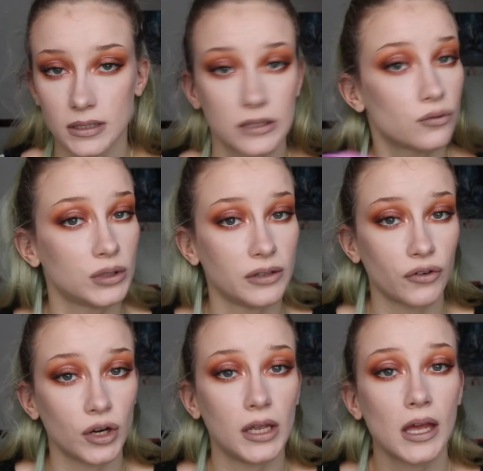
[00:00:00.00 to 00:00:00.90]
it's cruelty
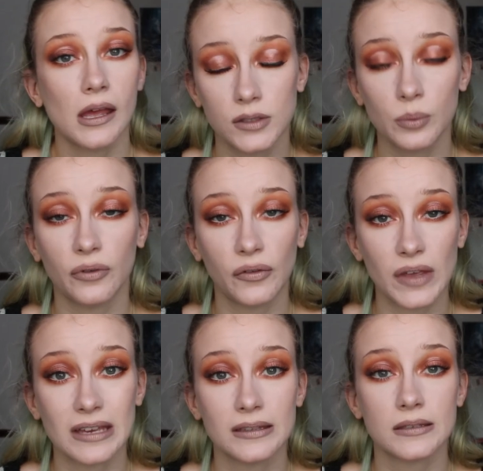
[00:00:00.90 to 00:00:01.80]
free suitable for
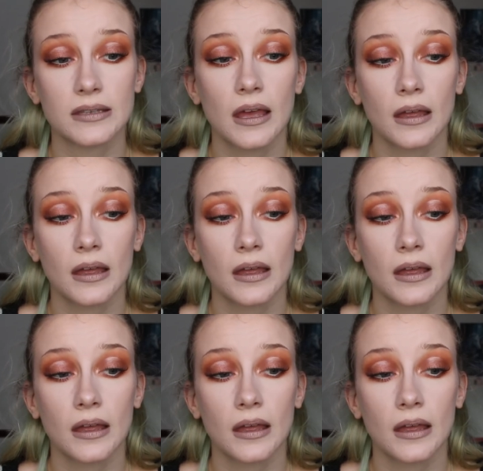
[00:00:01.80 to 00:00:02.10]
vegans